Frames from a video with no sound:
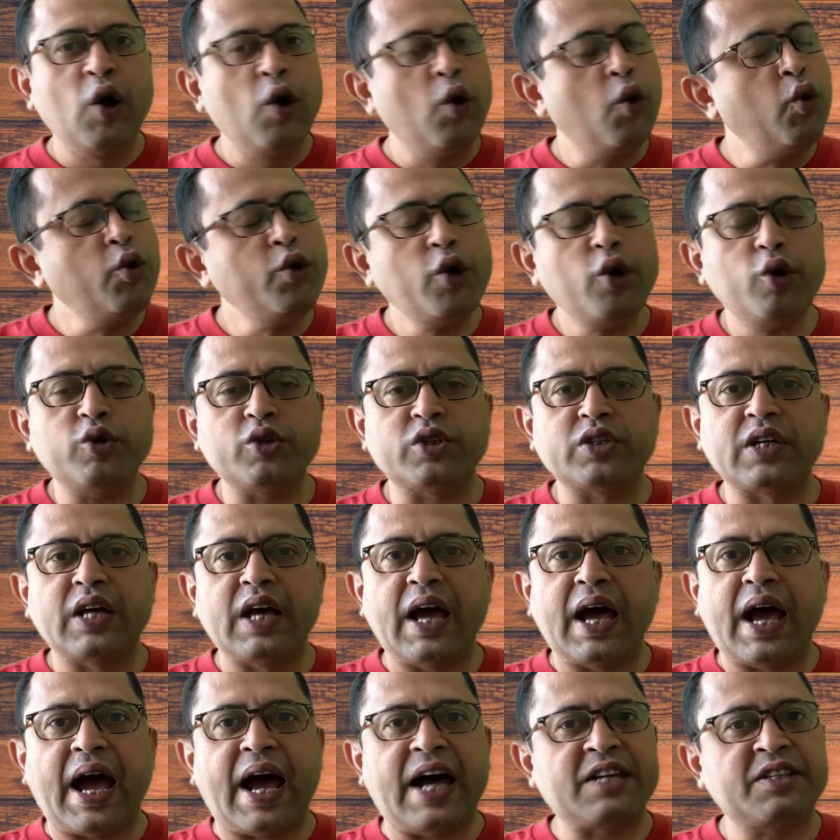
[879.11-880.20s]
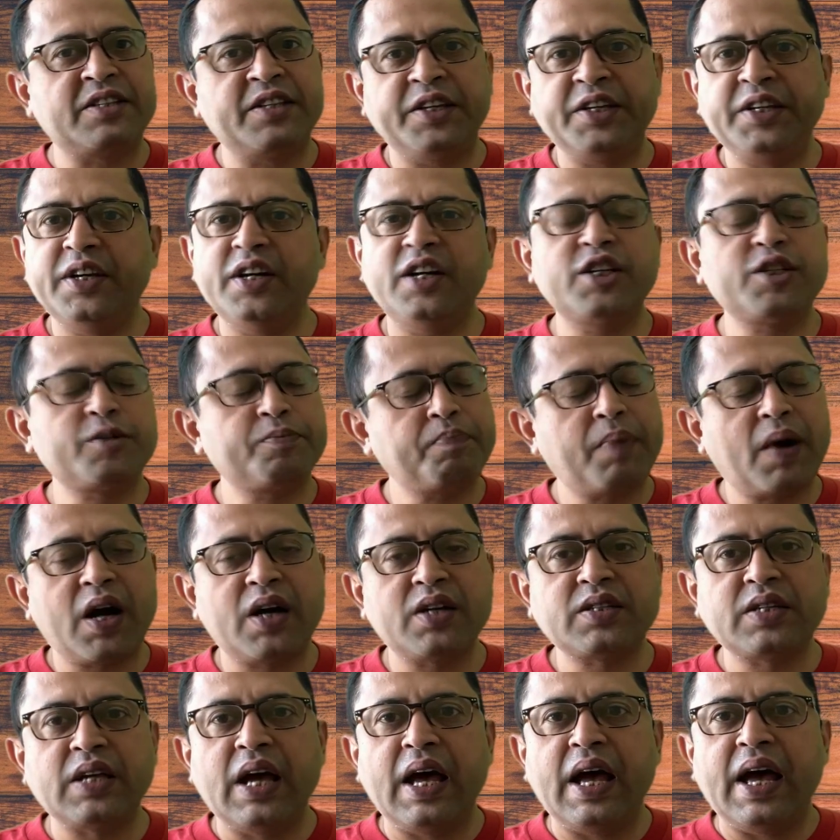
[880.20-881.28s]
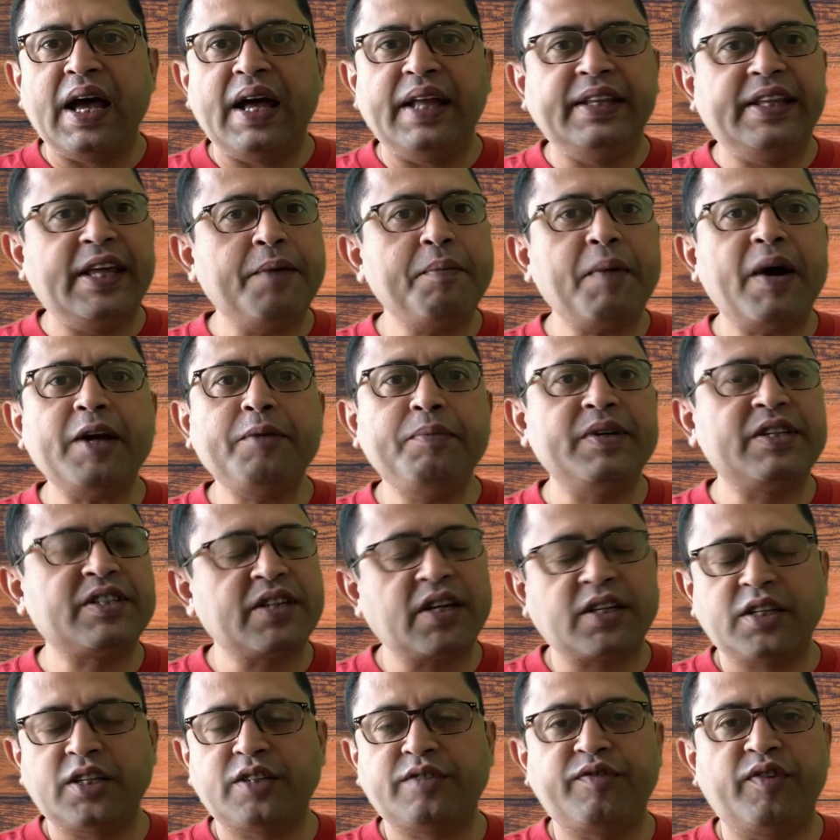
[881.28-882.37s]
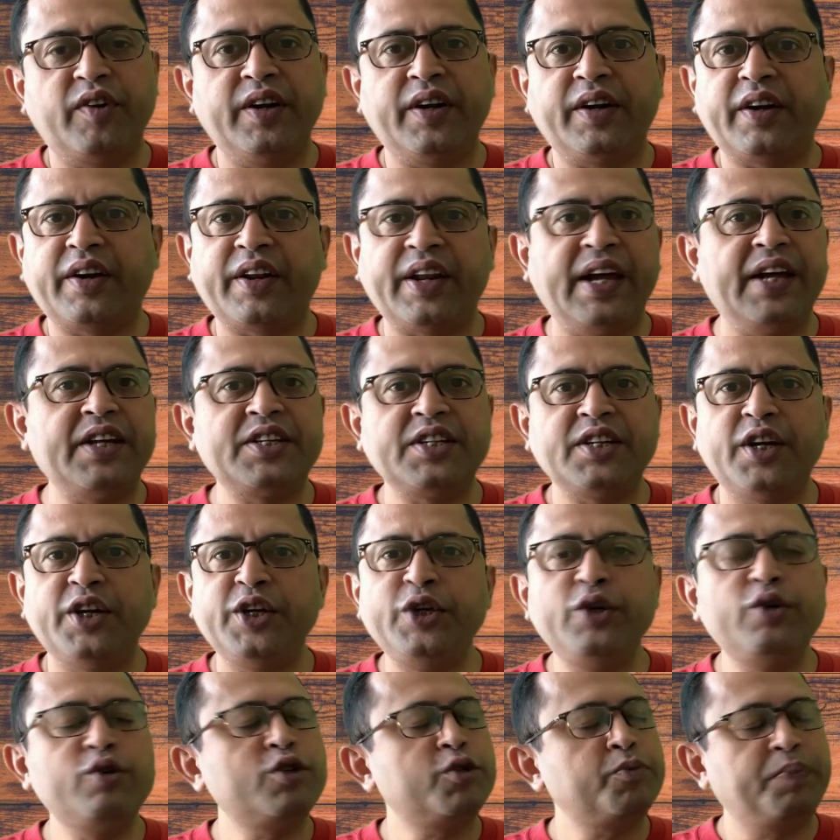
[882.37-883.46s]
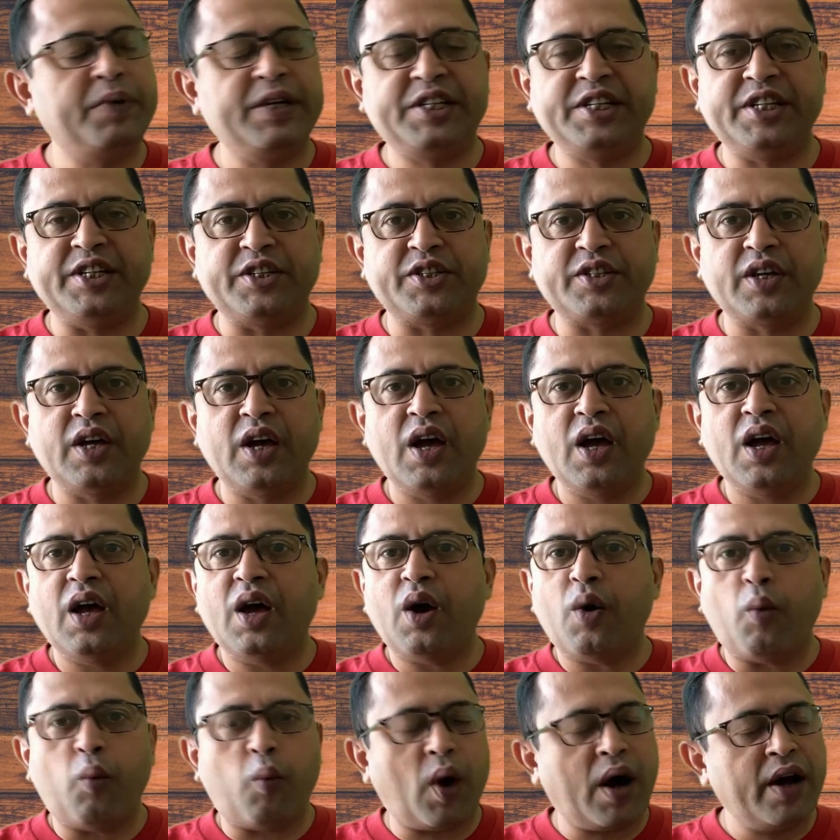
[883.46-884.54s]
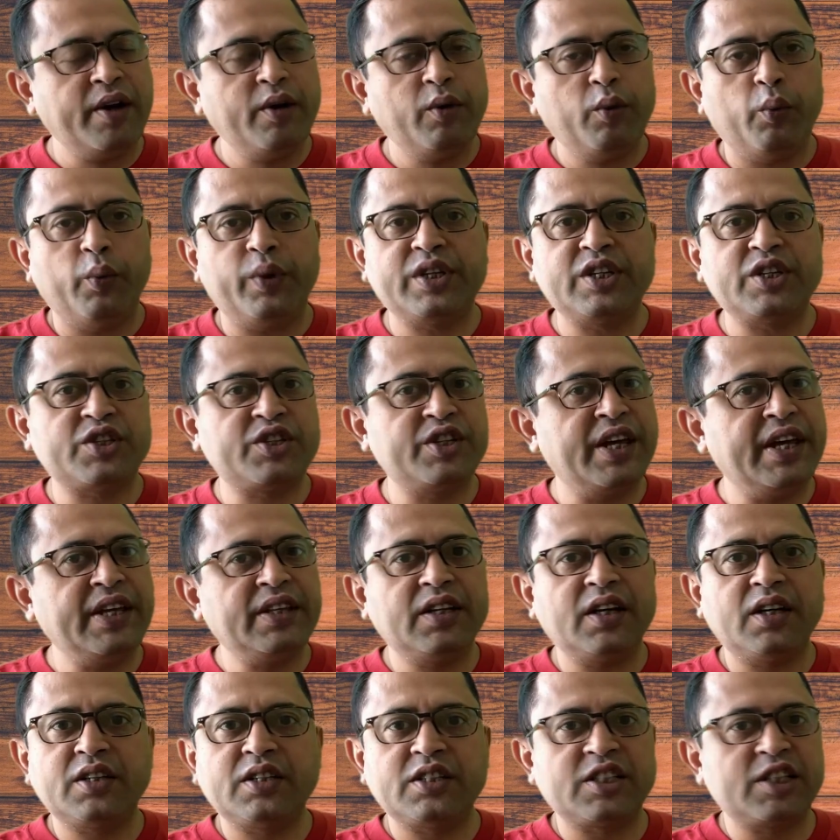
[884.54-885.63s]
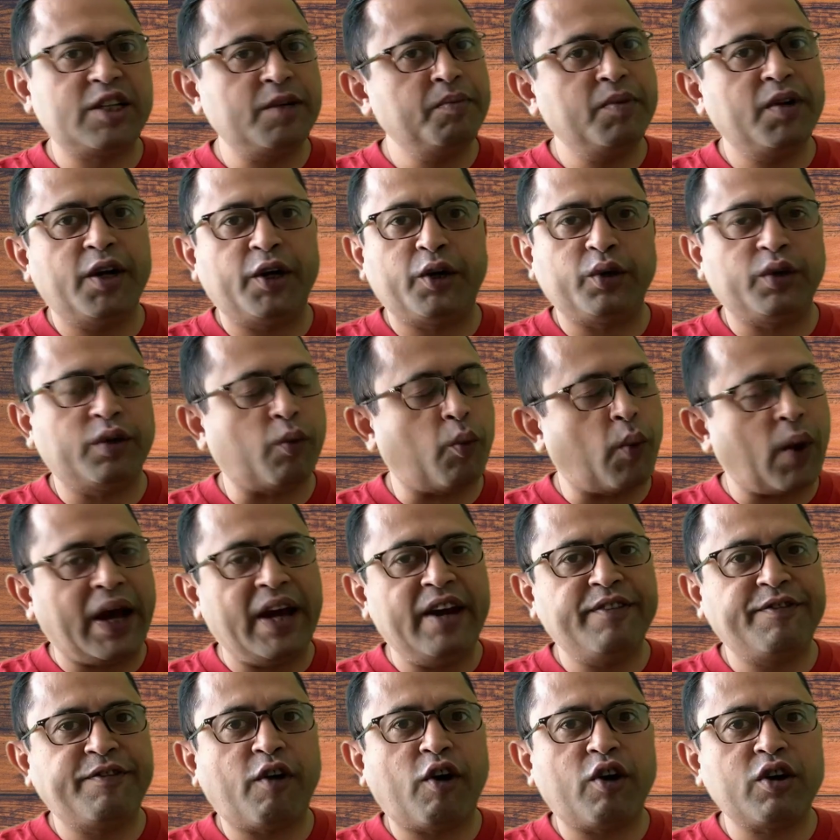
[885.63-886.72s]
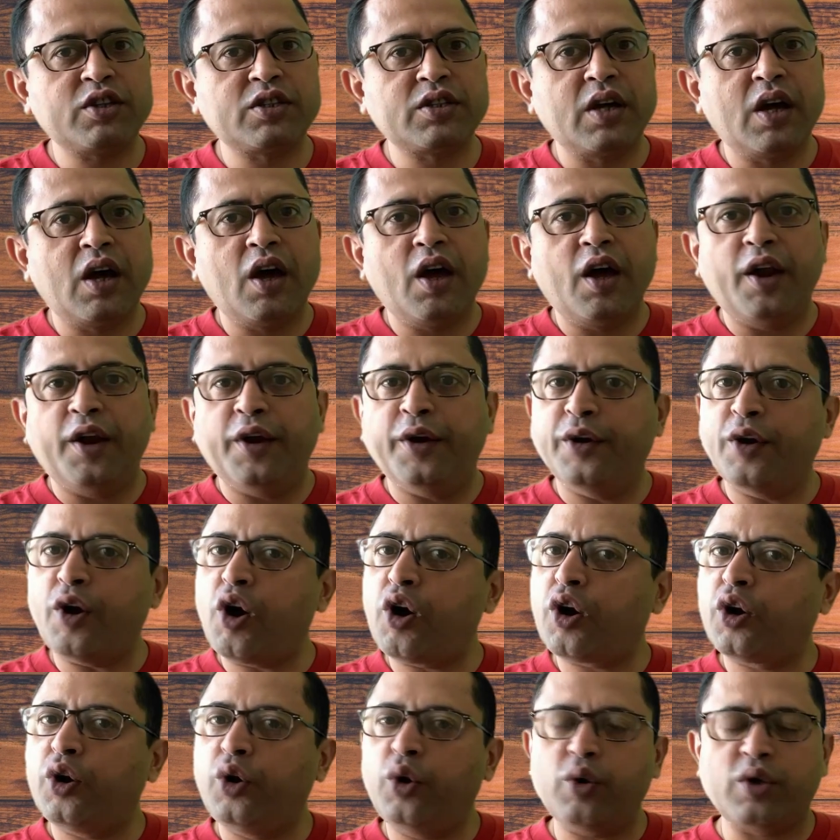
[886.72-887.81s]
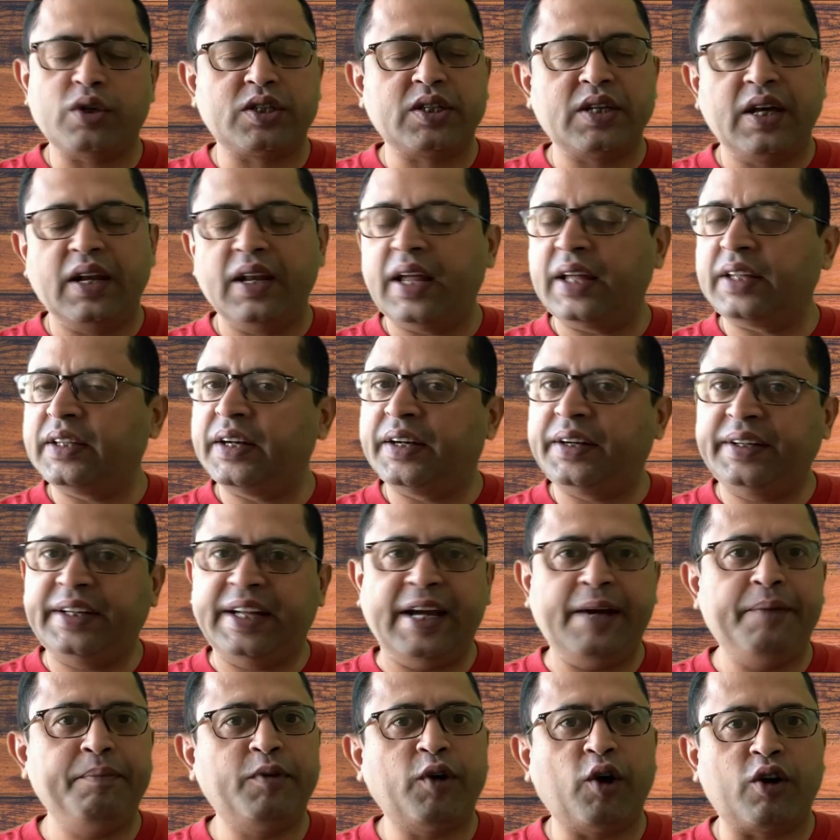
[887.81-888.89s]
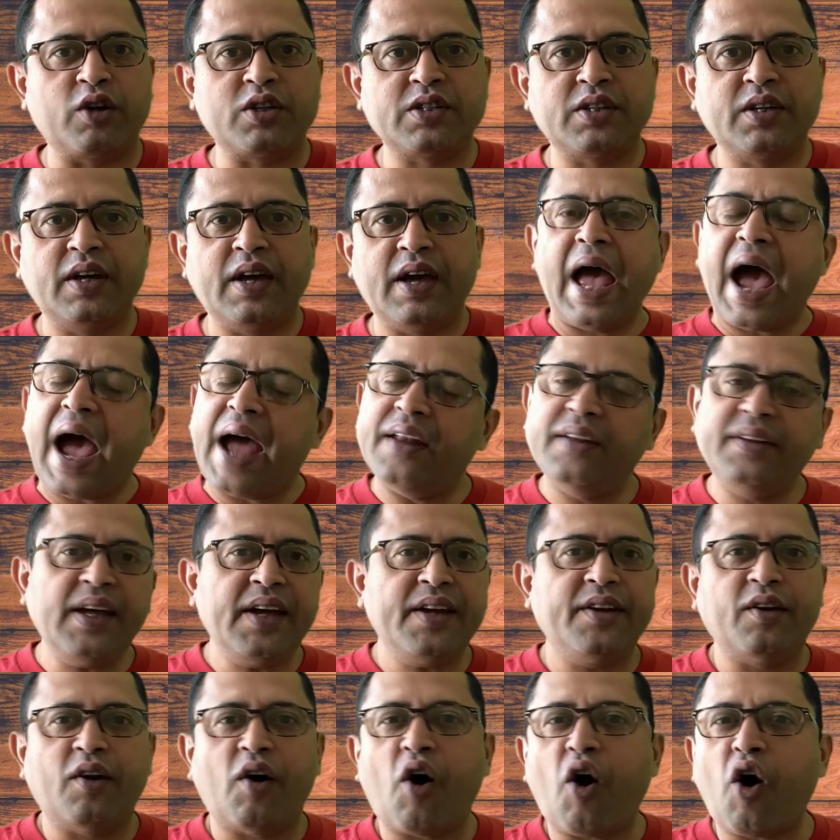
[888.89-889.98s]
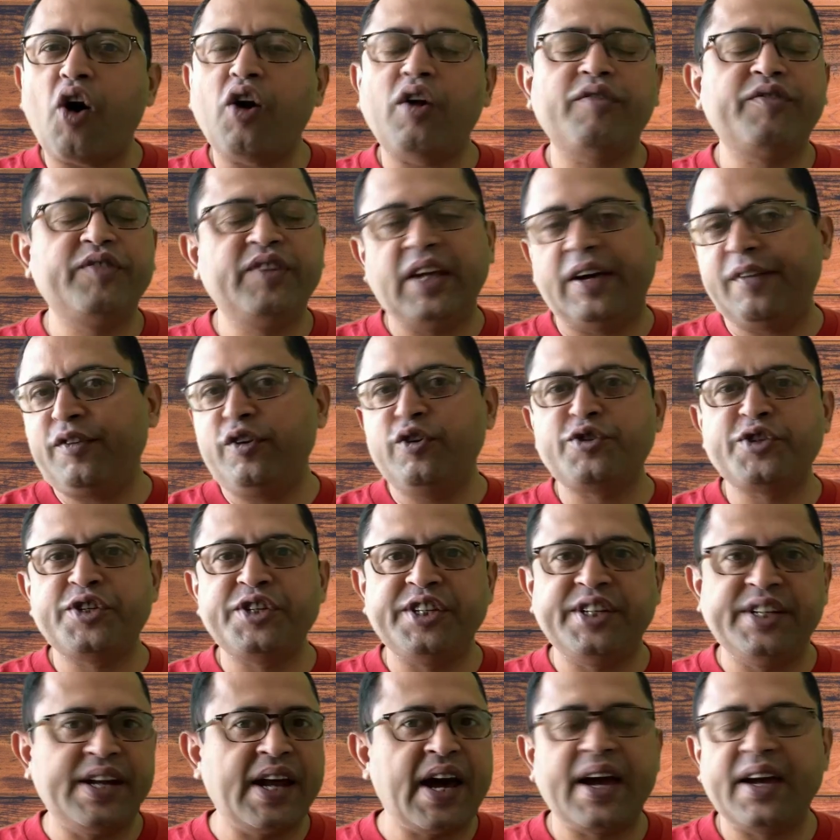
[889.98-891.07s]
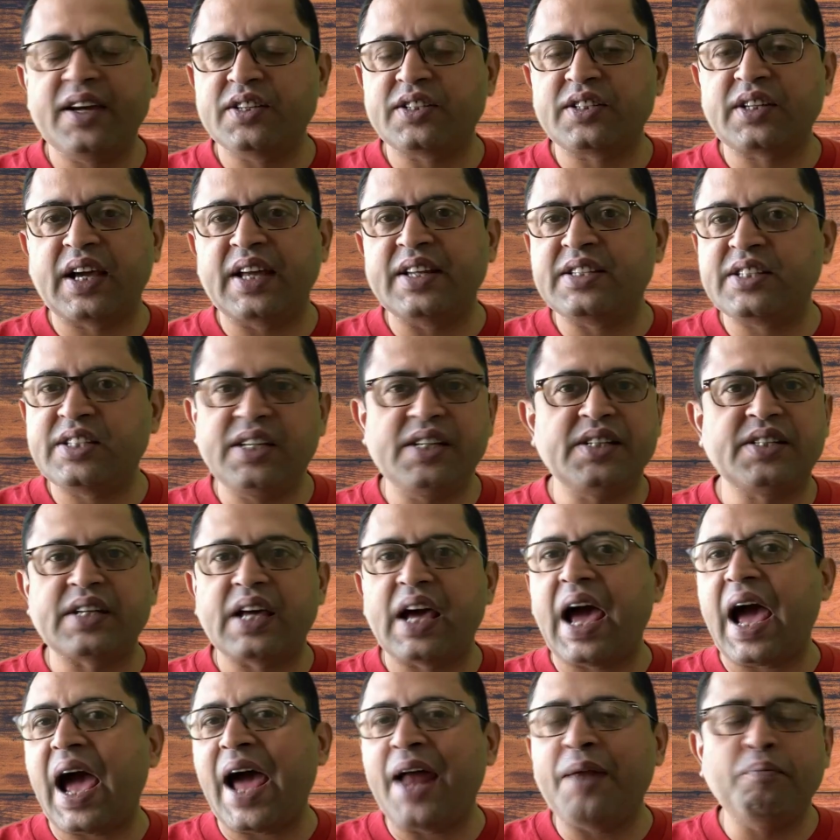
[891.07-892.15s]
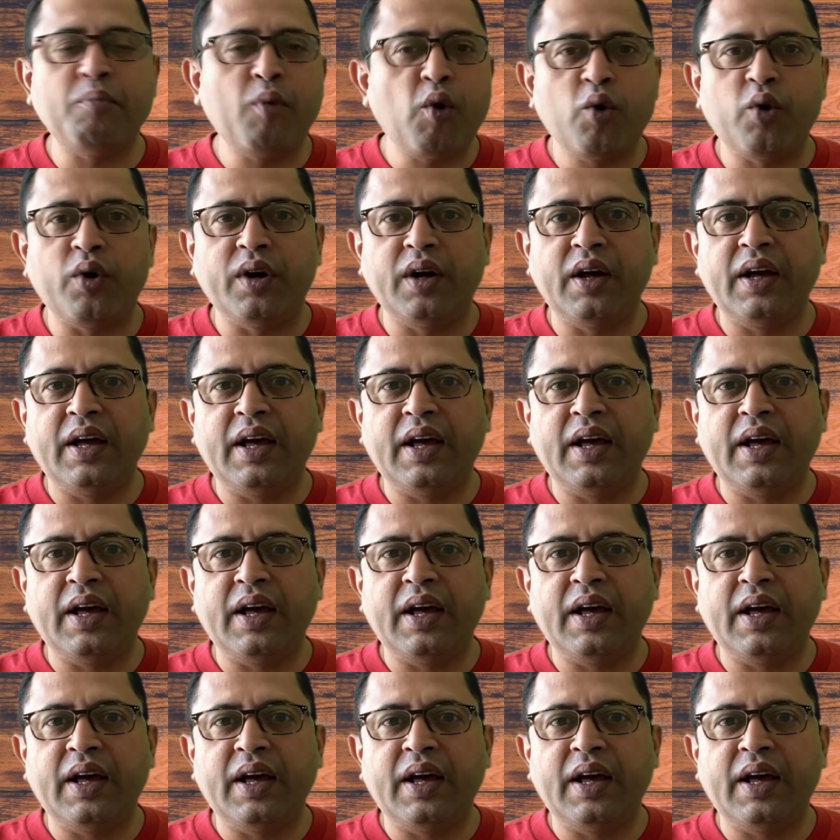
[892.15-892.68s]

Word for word: Who knows, as the years pass, they might be successful in creating a new species, one which is neither similar to the wild fox nor looks like the tame dogs. And then all of the evolution deniers can sit and moan